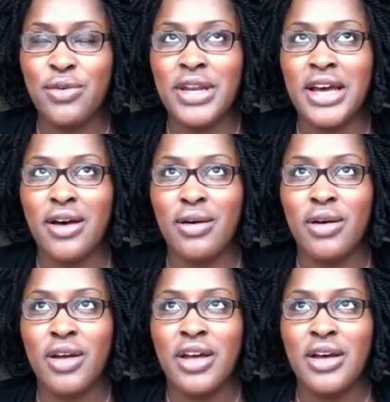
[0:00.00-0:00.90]
we're
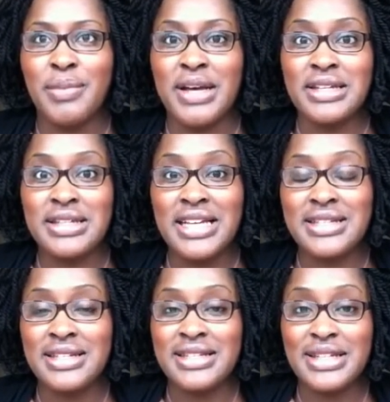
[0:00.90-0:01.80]
now about less
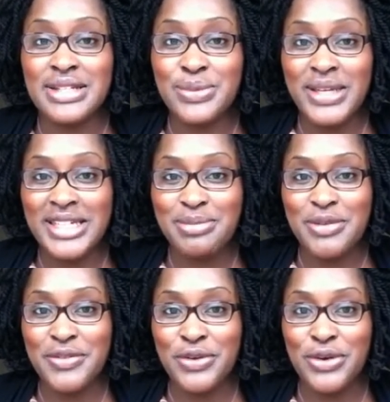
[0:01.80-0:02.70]
than 6 weeks
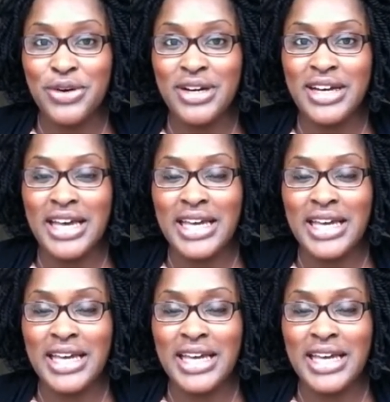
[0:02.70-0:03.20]
before